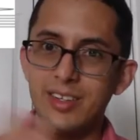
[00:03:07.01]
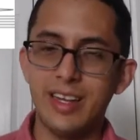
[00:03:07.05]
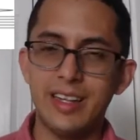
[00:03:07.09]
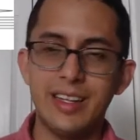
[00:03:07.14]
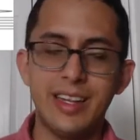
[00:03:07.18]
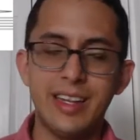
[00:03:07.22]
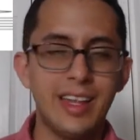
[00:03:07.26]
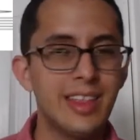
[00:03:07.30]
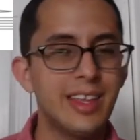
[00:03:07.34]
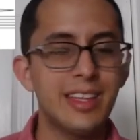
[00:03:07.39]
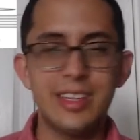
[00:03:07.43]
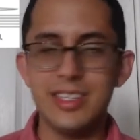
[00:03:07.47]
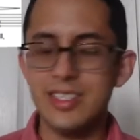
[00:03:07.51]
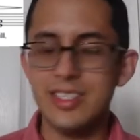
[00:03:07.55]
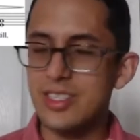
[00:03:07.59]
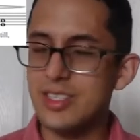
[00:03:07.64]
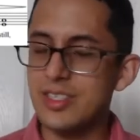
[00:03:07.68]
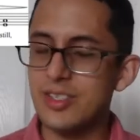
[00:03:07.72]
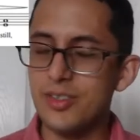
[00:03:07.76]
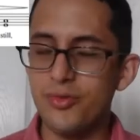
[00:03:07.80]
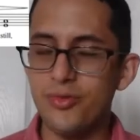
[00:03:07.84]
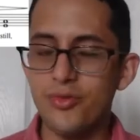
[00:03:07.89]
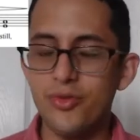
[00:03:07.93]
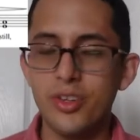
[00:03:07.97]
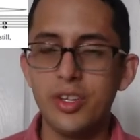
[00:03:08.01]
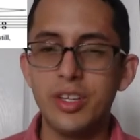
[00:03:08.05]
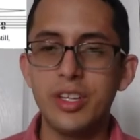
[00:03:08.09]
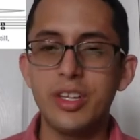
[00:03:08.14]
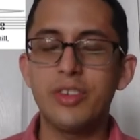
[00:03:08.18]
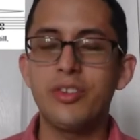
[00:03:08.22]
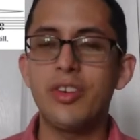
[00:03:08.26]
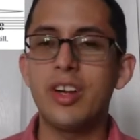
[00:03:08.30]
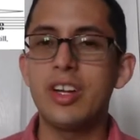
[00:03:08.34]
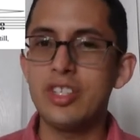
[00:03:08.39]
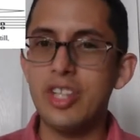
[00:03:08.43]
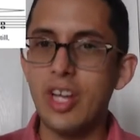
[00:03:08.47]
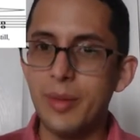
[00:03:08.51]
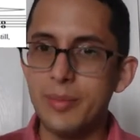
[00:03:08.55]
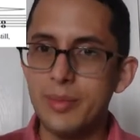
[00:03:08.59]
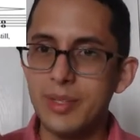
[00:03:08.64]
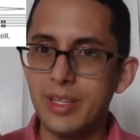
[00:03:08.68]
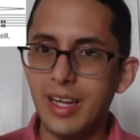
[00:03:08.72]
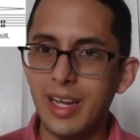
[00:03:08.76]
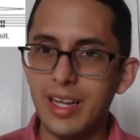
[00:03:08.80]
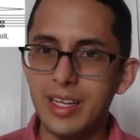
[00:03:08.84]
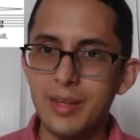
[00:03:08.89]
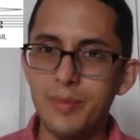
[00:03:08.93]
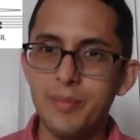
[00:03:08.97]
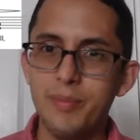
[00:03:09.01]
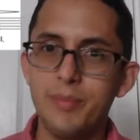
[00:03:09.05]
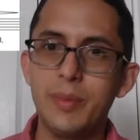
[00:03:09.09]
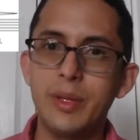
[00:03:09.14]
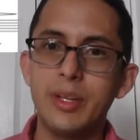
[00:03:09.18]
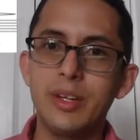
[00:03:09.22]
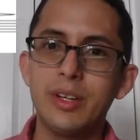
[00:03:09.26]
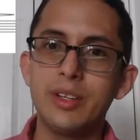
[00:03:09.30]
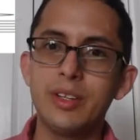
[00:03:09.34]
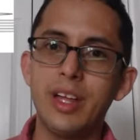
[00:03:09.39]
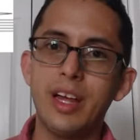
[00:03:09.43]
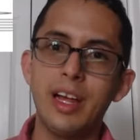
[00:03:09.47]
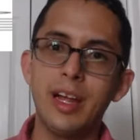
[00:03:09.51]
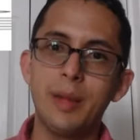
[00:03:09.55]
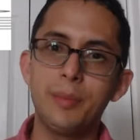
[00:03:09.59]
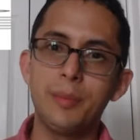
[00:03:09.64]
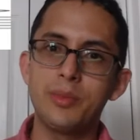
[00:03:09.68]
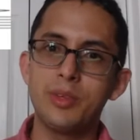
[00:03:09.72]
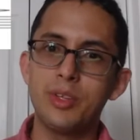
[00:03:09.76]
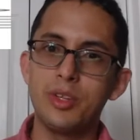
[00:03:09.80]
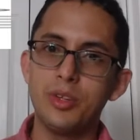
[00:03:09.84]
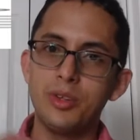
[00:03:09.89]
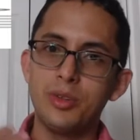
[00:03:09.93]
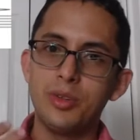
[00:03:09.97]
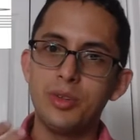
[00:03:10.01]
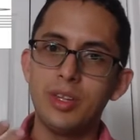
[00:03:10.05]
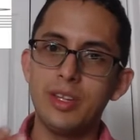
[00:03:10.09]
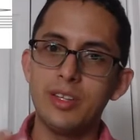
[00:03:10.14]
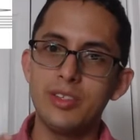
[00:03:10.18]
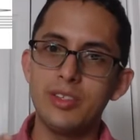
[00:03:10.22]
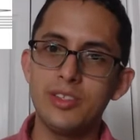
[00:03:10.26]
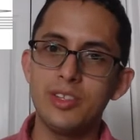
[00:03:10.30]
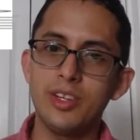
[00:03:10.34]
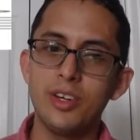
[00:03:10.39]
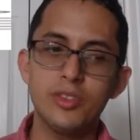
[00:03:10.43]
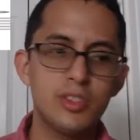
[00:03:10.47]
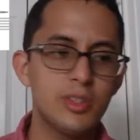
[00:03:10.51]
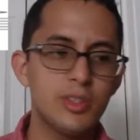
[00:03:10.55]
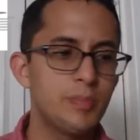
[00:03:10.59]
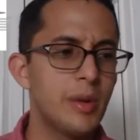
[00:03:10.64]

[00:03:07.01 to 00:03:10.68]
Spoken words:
and I think this is a really great job to kind of build up to these notes.